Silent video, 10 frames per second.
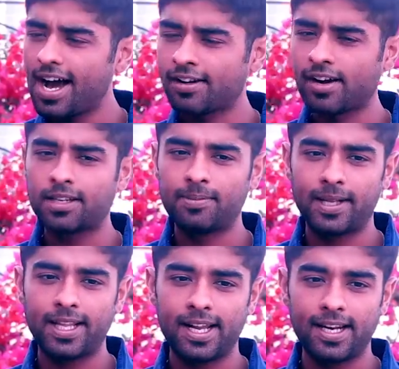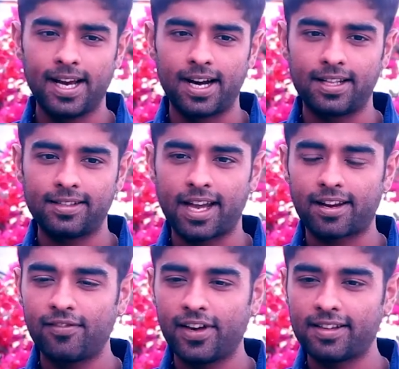hard drugs, but then in the
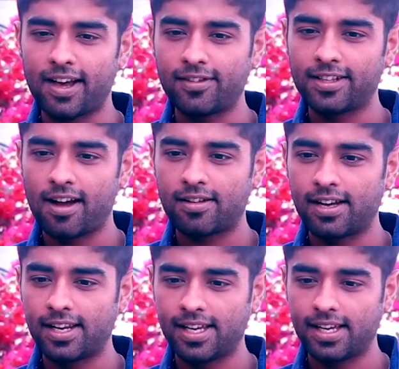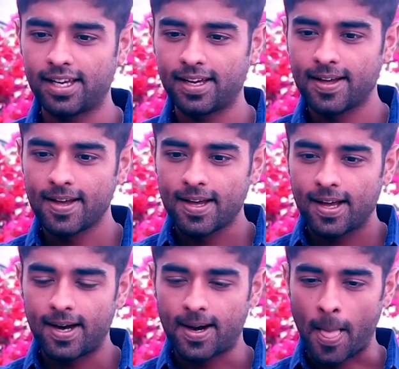second phase, I was not really
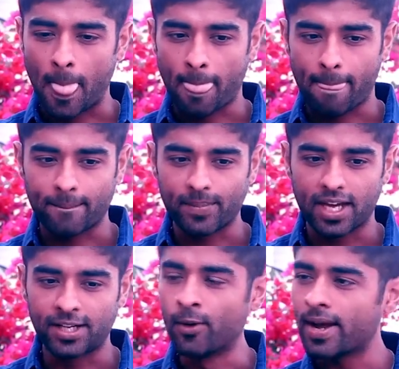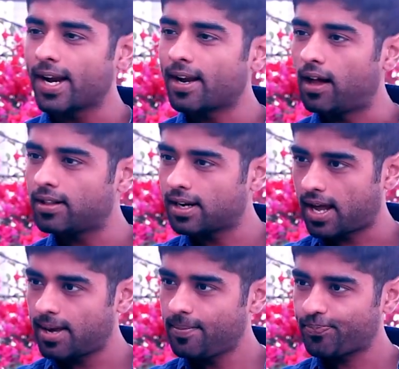doing it all the
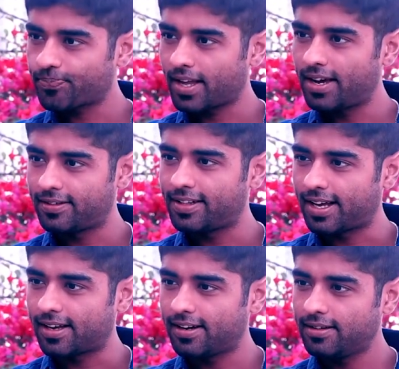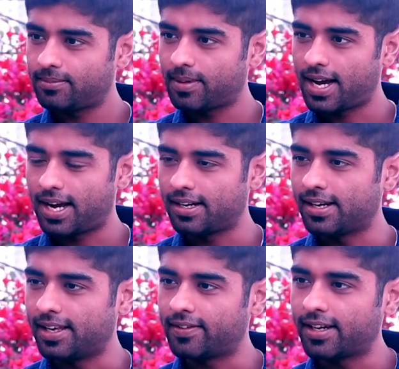time. I was I had a
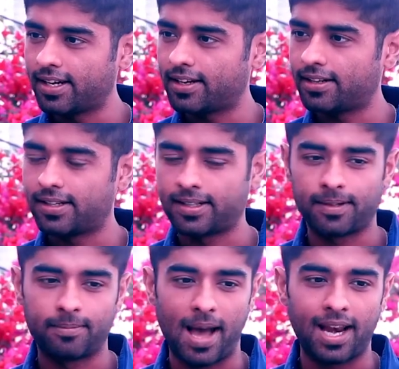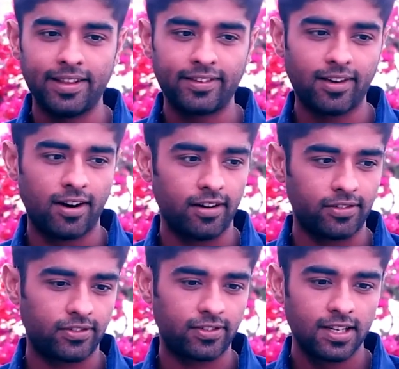decent balance
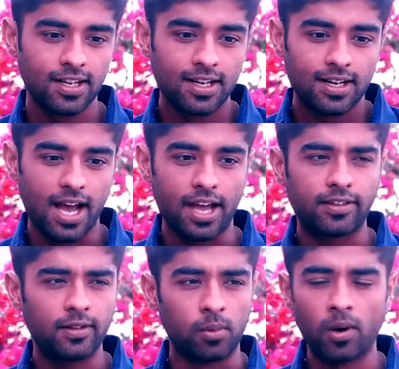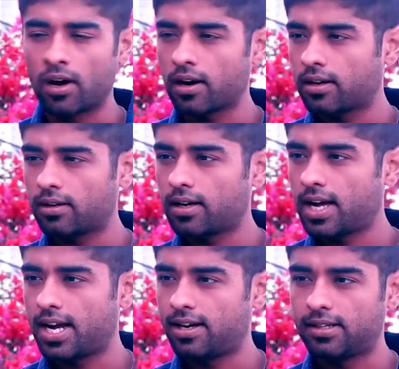of. I used to work.
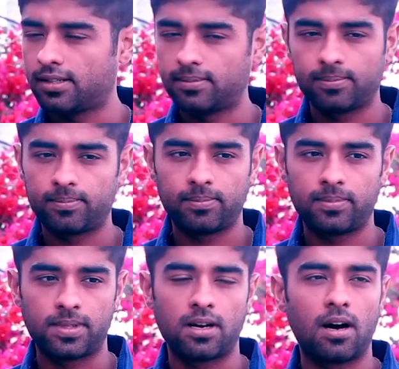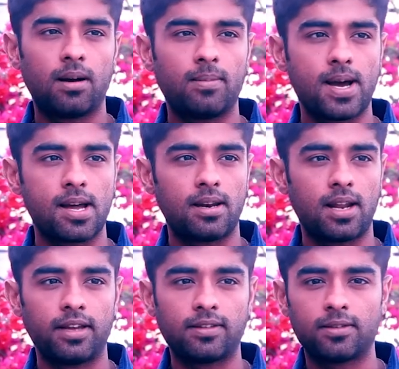I had a job, and
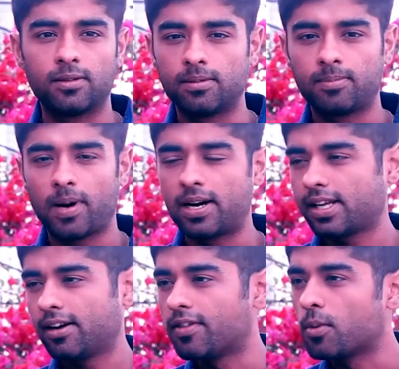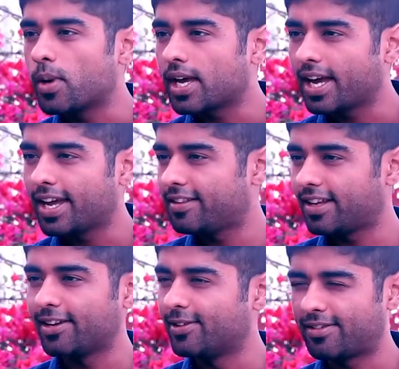I used to party on the weekends
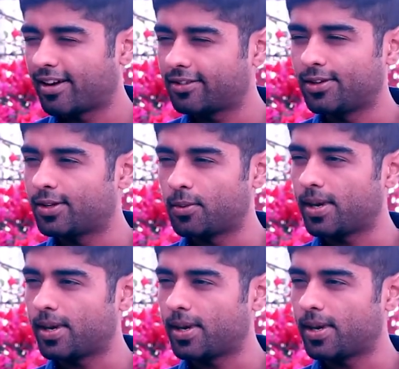and do drugs over the